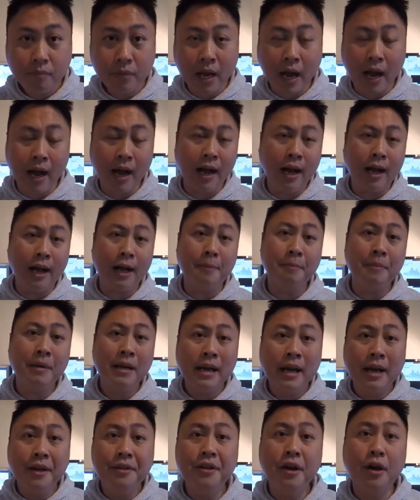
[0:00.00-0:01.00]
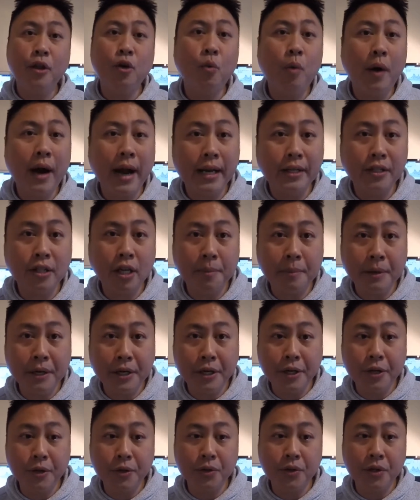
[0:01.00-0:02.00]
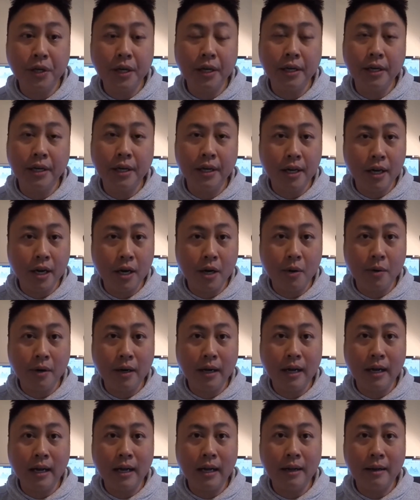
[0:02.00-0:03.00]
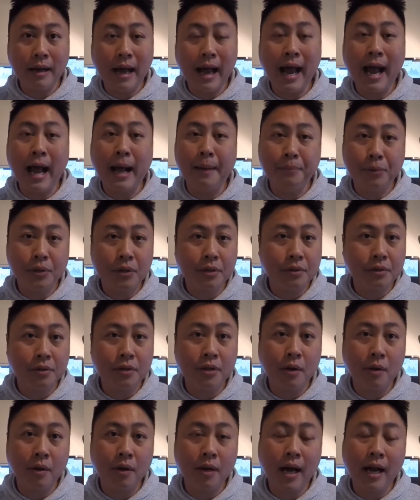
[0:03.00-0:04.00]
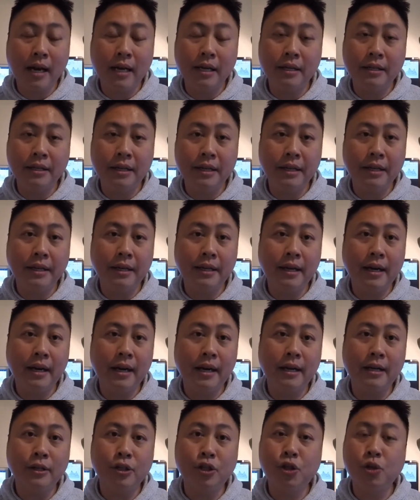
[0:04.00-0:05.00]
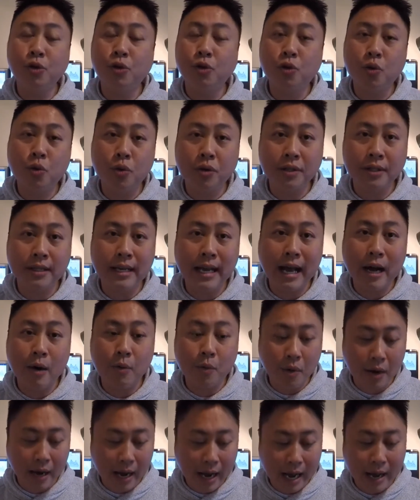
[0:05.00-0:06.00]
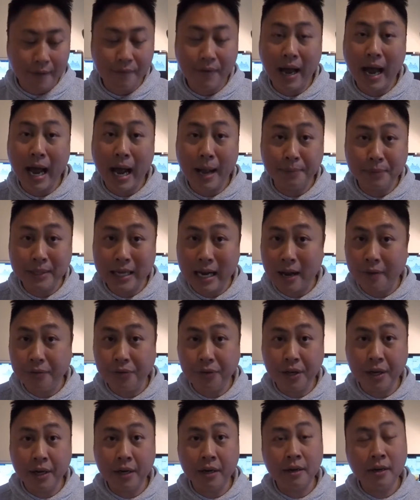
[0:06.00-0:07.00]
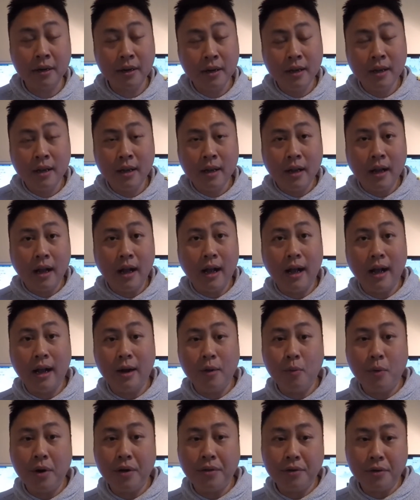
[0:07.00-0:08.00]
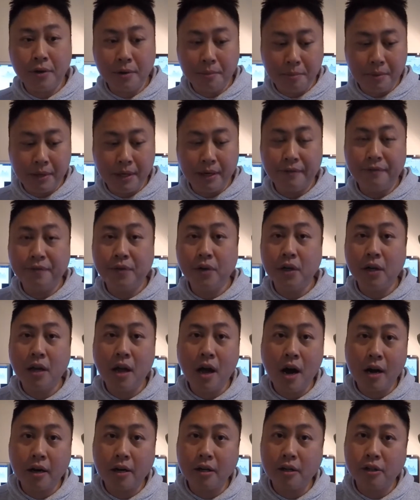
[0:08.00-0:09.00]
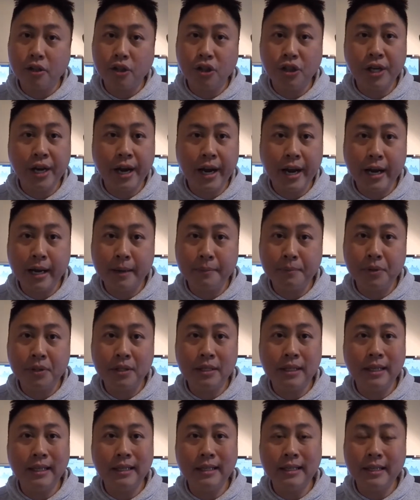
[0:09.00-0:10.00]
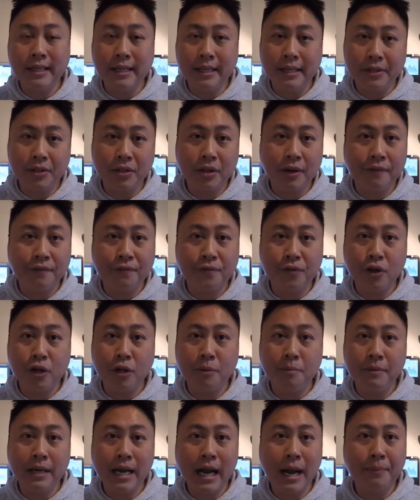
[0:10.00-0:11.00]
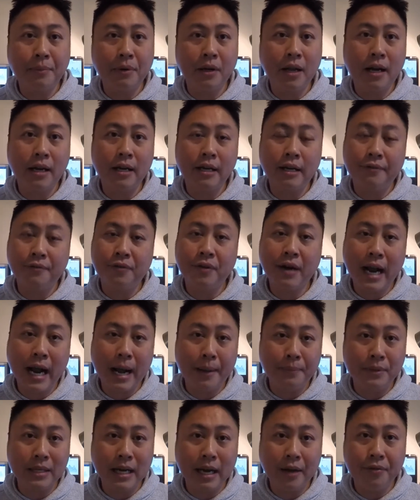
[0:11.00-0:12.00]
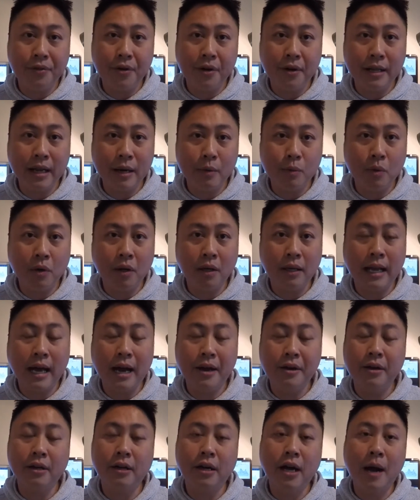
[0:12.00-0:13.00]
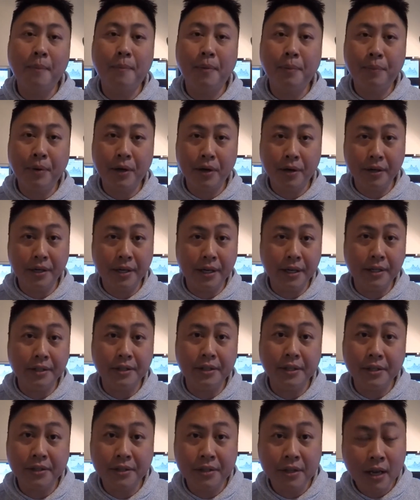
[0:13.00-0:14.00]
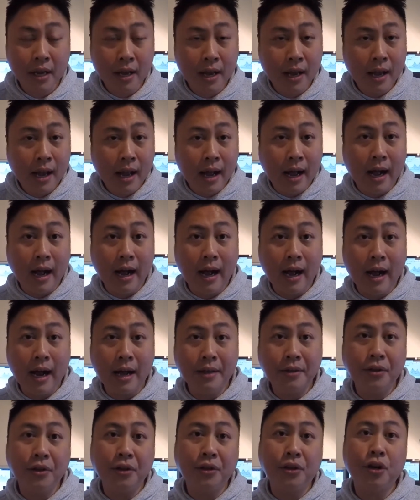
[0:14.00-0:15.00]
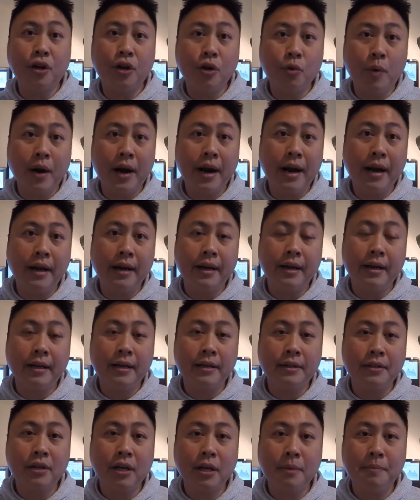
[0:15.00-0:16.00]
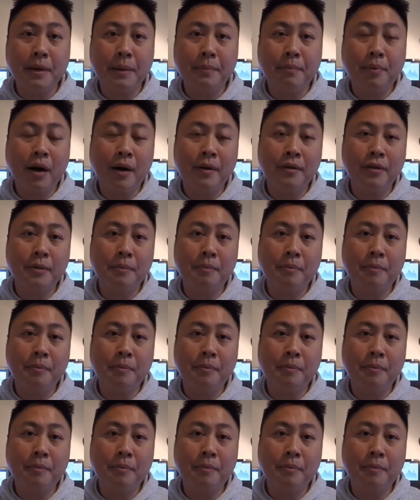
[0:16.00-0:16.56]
The other way is going to be using apps. So a lot of the shoe stores now will have apps out there. Whether it be Foot Locker, Champs, the Adidas Confirmed app, a lot of different apps out there that will allow you to cop a pair of Yeezys. And then the third way is going to be probably